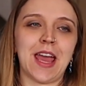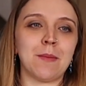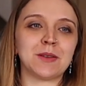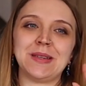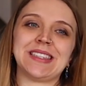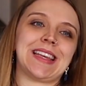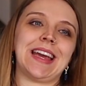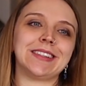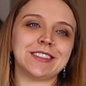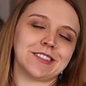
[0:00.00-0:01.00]
Kept me
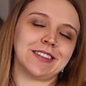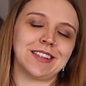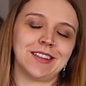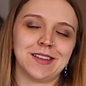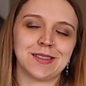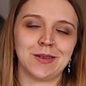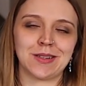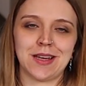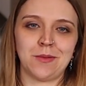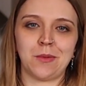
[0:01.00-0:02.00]
sane during the last
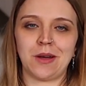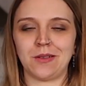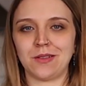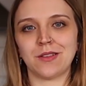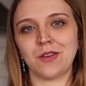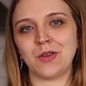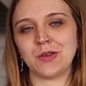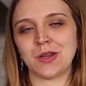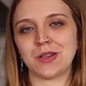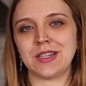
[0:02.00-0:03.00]
lockdown. We went on a few
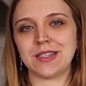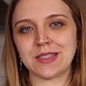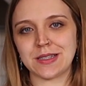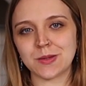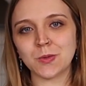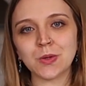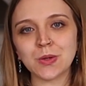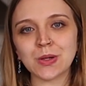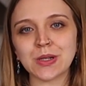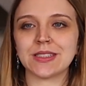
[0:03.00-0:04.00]
socially distanced
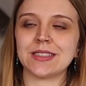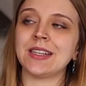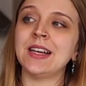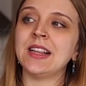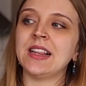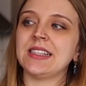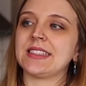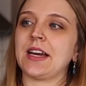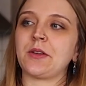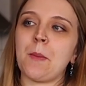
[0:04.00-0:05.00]
walks and
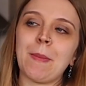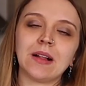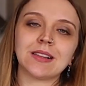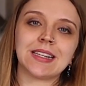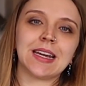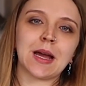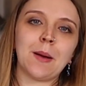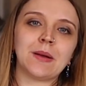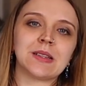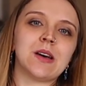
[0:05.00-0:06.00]
sat on her balcony a
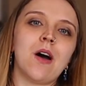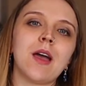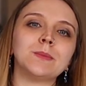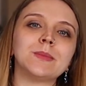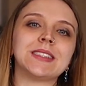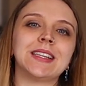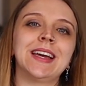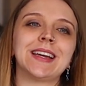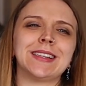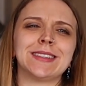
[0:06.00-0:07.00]
couple of times,
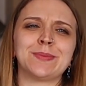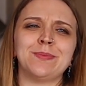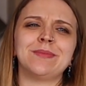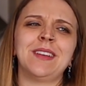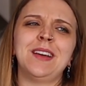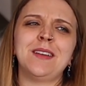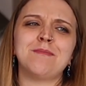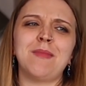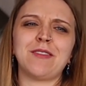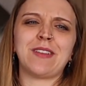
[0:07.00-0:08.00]
because
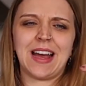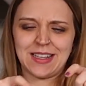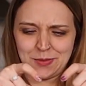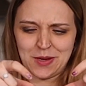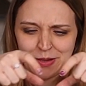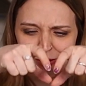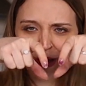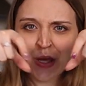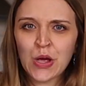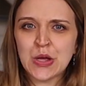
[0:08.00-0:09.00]
my flat has one of
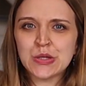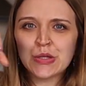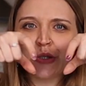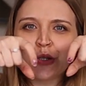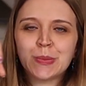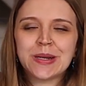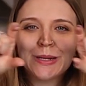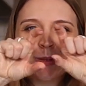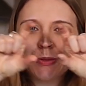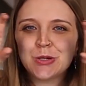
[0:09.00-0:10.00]
those stupid
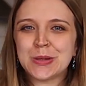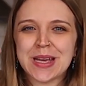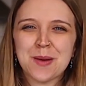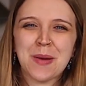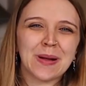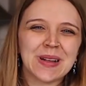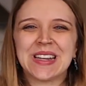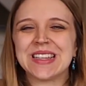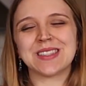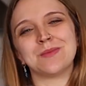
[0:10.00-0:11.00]
little Juliet
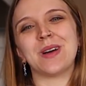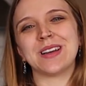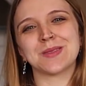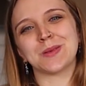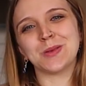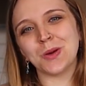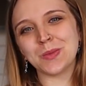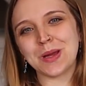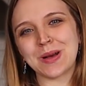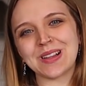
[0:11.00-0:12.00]
balconies that might as well not
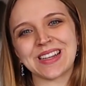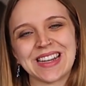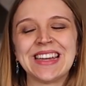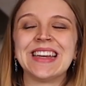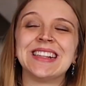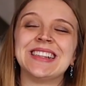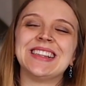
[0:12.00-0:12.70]
be a balcony.